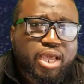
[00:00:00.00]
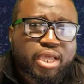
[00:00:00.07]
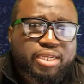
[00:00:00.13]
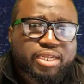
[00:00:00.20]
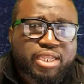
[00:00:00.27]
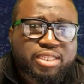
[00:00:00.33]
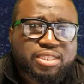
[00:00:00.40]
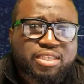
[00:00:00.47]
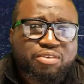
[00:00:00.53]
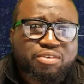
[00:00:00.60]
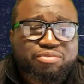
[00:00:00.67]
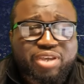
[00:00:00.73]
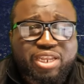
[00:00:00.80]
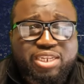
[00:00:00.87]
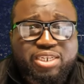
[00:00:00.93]
And that's a
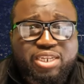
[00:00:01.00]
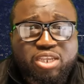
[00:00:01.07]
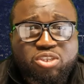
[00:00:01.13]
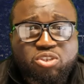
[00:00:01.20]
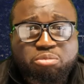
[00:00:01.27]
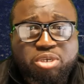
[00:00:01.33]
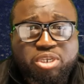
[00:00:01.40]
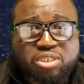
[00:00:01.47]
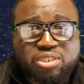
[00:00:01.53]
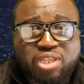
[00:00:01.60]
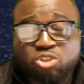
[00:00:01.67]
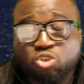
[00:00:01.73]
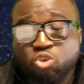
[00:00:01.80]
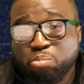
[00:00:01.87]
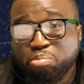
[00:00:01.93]
valid argument
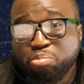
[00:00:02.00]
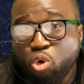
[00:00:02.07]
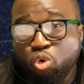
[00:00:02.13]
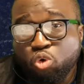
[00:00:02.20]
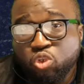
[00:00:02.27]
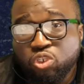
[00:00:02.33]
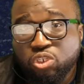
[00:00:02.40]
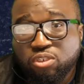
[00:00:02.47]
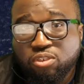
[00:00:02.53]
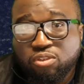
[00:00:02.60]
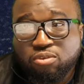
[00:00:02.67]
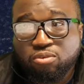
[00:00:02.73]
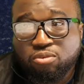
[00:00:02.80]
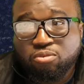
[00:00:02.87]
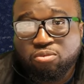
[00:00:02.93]
as opposed
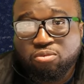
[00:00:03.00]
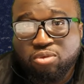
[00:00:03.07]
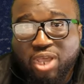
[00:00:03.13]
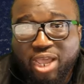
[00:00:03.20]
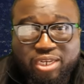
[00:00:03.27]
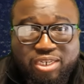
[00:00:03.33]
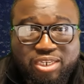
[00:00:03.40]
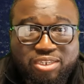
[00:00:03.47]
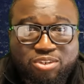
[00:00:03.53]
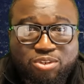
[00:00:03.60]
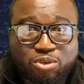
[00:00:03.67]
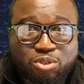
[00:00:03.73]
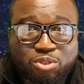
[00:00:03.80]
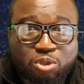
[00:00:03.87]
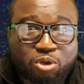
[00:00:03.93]
to handing
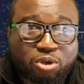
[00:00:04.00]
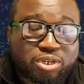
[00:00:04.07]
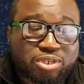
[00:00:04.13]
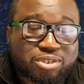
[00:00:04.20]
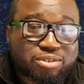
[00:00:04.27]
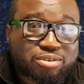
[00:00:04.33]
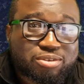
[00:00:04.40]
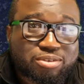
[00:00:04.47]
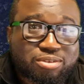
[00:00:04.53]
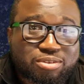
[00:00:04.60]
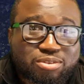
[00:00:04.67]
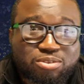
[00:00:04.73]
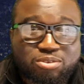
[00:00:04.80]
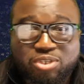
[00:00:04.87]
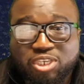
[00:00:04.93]
your daughter
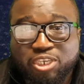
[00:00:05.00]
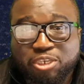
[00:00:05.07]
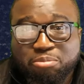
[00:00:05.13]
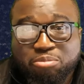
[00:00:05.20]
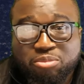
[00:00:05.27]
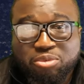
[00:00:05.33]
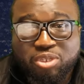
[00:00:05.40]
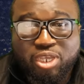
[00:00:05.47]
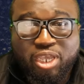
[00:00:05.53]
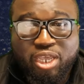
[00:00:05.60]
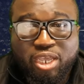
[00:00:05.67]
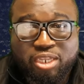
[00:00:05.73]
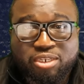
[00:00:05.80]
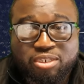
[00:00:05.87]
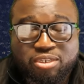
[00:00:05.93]
to him.
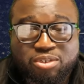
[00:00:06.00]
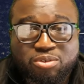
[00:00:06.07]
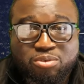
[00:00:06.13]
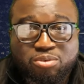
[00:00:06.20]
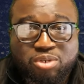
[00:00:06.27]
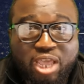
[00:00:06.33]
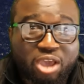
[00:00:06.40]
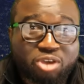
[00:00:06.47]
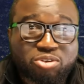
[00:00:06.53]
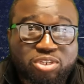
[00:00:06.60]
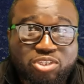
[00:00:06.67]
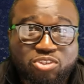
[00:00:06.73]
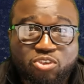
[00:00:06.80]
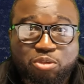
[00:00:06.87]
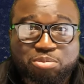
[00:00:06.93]
And, you know, now
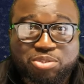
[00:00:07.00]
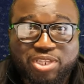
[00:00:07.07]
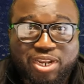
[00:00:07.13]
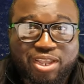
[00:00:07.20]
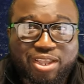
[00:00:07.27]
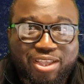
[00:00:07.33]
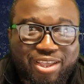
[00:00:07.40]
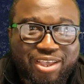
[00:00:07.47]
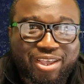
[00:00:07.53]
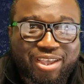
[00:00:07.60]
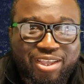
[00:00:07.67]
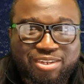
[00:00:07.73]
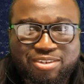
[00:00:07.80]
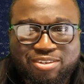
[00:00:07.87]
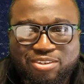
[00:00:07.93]
he's upset at
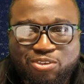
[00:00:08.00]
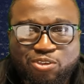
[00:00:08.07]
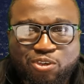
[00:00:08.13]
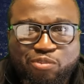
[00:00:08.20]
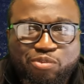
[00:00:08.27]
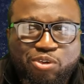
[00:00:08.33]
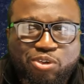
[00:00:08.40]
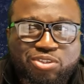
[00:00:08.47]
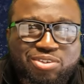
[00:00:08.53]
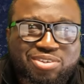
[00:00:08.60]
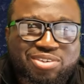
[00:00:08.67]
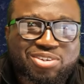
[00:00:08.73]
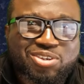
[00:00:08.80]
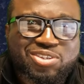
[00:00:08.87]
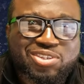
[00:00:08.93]
her. And, you know, of course,
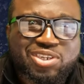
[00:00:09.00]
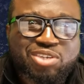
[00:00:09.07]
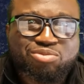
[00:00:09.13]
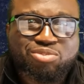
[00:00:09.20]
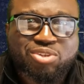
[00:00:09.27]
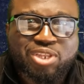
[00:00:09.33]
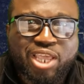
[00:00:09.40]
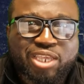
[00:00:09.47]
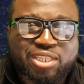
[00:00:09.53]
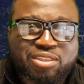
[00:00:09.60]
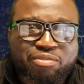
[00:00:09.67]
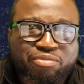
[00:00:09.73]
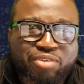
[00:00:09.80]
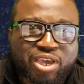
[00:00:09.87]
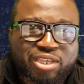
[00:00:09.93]
she doesn't even like
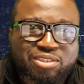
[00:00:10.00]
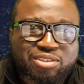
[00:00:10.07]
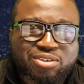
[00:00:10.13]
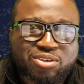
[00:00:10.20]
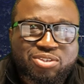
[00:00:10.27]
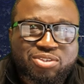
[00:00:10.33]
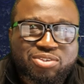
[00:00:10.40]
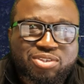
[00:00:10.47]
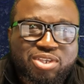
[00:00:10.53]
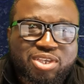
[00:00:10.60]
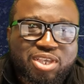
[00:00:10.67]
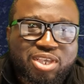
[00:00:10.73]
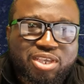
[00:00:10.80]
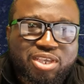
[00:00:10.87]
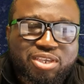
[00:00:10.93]
the fact because,
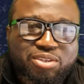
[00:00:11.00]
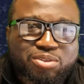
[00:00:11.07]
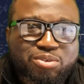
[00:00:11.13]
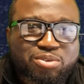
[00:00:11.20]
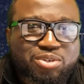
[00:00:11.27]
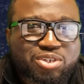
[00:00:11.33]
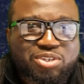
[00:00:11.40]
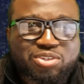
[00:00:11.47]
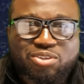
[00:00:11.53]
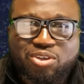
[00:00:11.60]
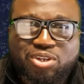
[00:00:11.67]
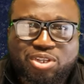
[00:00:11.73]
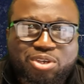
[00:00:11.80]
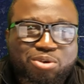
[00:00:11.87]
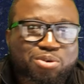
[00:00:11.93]
you know, she's
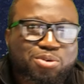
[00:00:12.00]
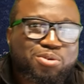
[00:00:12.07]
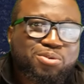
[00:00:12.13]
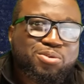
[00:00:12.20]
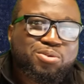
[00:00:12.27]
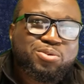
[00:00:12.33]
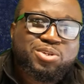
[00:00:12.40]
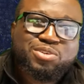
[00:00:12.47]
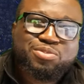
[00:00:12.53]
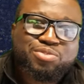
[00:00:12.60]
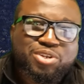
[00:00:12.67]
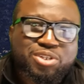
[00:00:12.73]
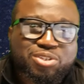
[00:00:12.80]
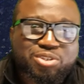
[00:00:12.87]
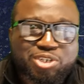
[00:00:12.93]
on a whole
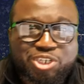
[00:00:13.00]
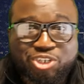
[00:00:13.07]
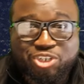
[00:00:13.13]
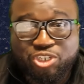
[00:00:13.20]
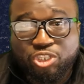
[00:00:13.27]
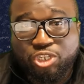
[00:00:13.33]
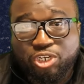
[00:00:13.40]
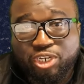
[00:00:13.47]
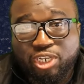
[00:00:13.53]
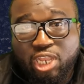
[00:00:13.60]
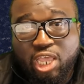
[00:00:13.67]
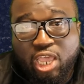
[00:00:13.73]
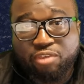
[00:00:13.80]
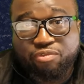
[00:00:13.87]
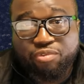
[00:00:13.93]
different trajectory in
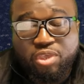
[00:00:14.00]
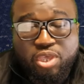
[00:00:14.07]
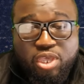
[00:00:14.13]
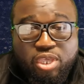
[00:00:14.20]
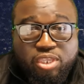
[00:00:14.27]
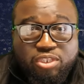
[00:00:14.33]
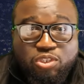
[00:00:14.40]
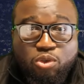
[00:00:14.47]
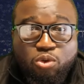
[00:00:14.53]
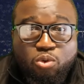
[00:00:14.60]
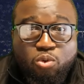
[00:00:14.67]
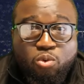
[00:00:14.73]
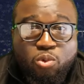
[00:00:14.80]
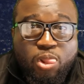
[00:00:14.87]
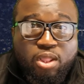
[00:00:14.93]
life.
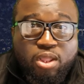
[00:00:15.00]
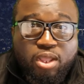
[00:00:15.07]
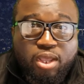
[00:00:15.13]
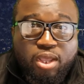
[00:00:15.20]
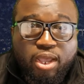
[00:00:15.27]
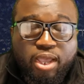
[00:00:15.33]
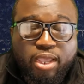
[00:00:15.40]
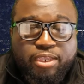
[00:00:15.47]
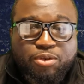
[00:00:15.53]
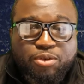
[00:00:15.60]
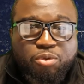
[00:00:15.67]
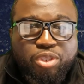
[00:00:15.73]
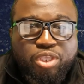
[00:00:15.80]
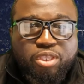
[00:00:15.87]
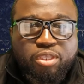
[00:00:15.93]
So, you
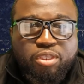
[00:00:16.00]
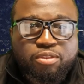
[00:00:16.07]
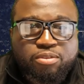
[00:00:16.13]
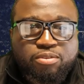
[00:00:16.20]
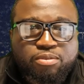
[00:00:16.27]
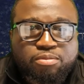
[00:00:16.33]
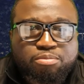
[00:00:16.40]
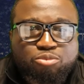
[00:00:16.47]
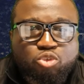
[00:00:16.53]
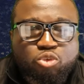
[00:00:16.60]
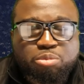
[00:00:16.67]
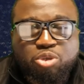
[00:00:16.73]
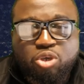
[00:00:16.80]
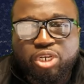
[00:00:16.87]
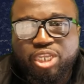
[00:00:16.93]
know,
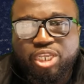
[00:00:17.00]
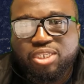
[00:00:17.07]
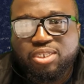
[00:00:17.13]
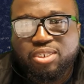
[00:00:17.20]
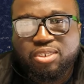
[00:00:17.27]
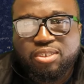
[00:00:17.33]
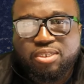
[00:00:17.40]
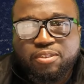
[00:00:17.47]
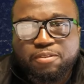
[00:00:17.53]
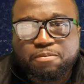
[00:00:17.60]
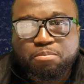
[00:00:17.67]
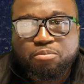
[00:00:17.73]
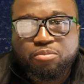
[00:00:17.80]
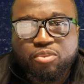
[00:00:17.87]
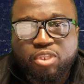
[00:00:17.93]
to be honest,
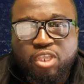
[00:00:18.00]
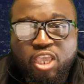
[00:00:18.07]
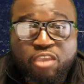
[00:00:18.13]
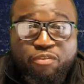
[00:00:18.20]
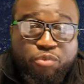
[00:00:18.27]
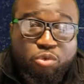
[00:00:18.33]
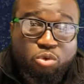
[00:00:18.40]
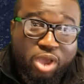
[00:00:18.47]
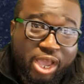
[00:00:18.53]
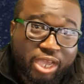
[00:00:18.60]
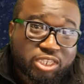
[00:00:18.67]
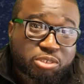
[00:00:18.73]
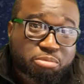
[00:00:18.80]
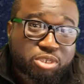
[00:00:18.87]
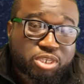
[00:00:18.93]
if you
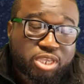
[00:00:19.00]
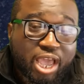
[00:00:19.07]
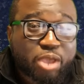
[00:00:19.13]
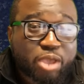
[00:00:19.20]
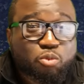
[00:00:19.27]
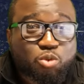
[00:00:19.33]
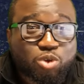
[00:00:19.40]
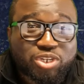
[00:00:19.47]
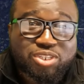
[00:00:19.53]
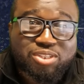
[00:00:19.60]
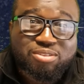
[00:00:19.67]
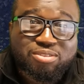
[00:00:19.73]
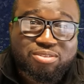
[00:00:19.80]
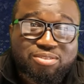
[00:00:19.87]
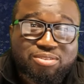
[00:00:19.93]
ask me, I wouldn't